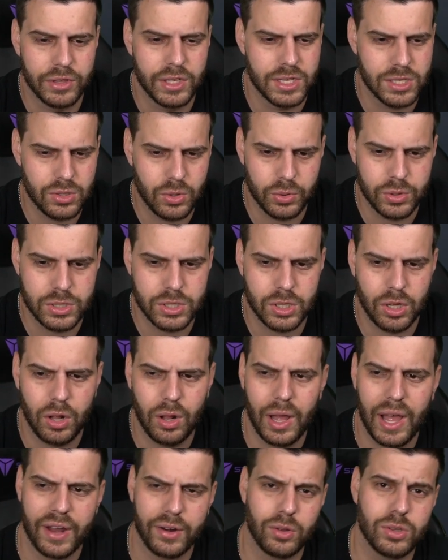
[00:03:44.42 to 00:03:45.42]
Discord
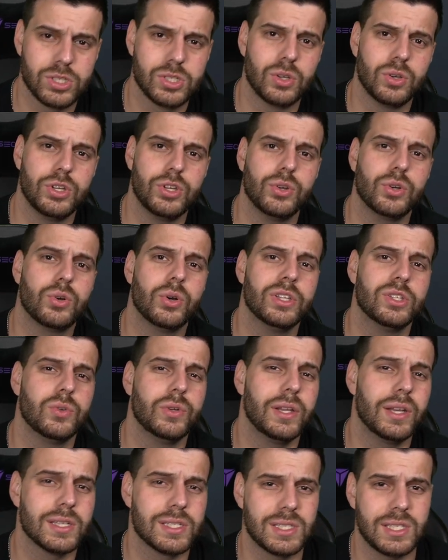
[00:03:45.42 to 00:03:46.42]
installed and also you're going to
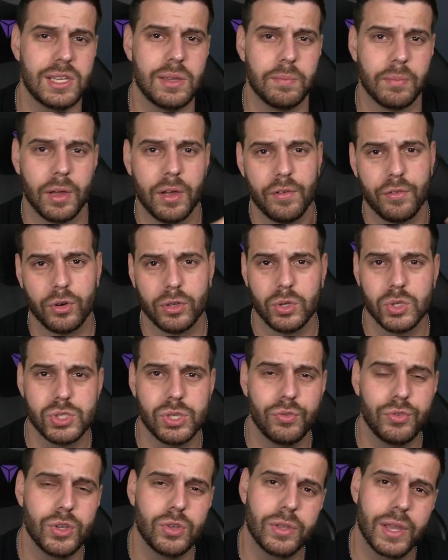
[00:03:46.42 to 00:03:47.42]
need a Steam. For those
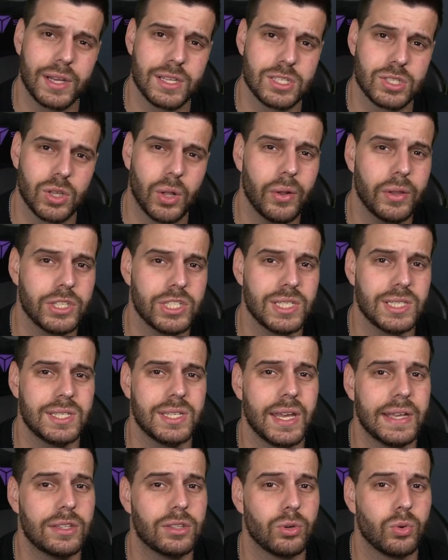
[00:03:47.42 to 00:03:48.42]
of you that install
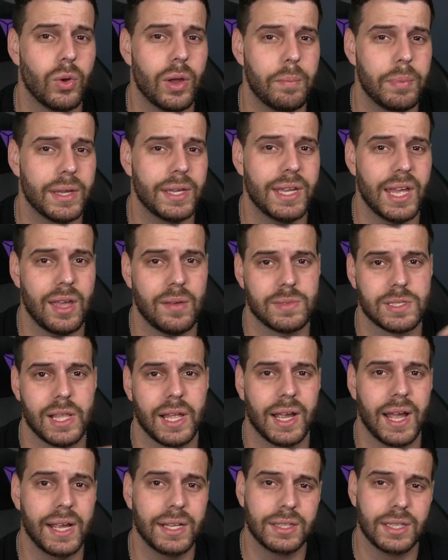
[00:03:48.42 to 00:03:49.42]
GTA through Epic Games
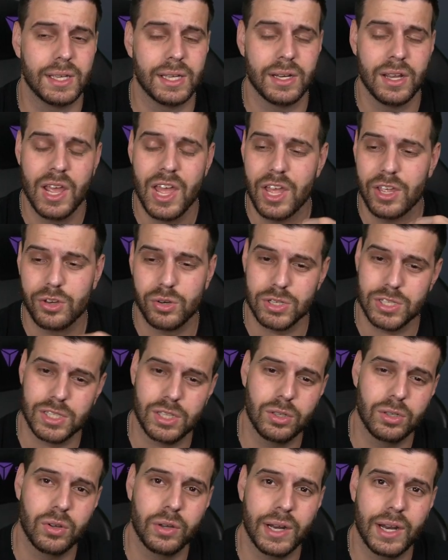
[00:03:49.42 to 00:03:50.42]
like I did, you're
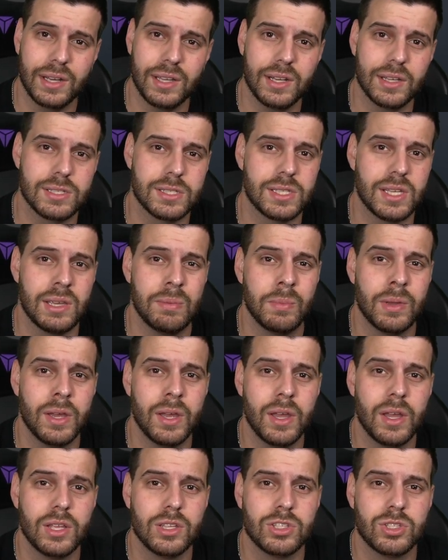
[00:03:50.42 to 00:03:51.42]
still gonna need a Steam
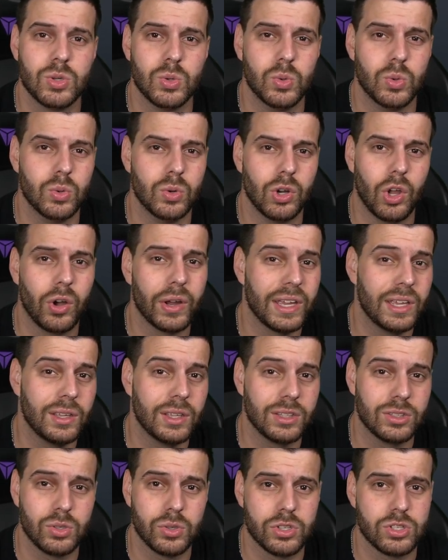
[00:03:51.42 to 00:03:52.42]
to log in
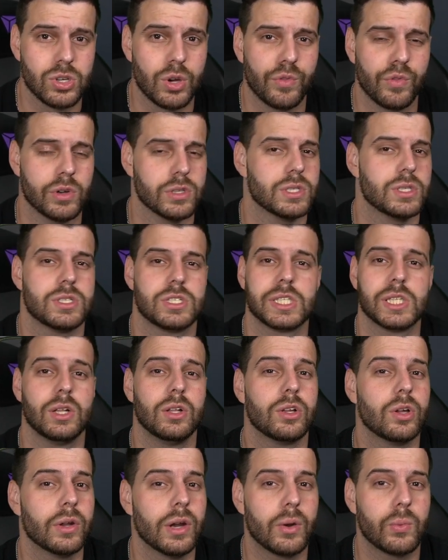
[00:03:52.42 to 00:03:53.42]
into the servers. It's still
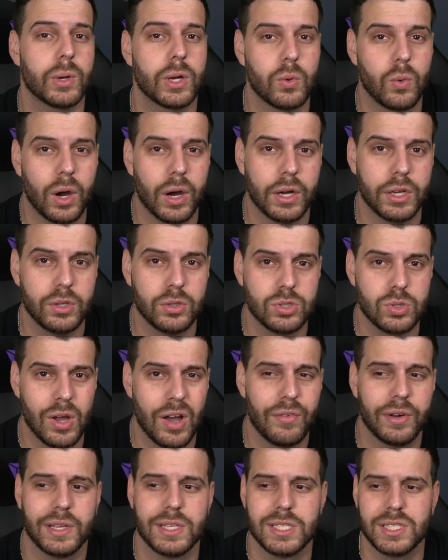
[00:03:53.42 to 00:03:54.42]
gonna require you to
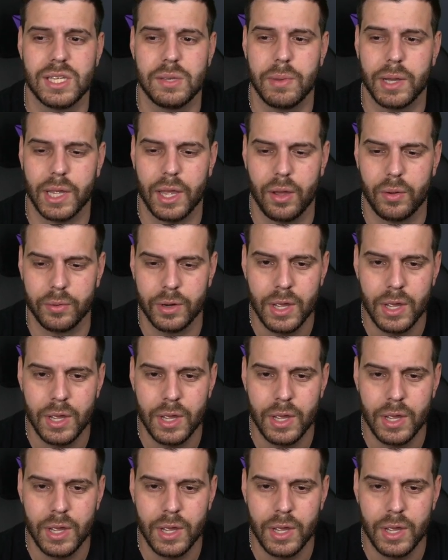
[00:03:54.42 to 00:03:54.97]
have an Steam account.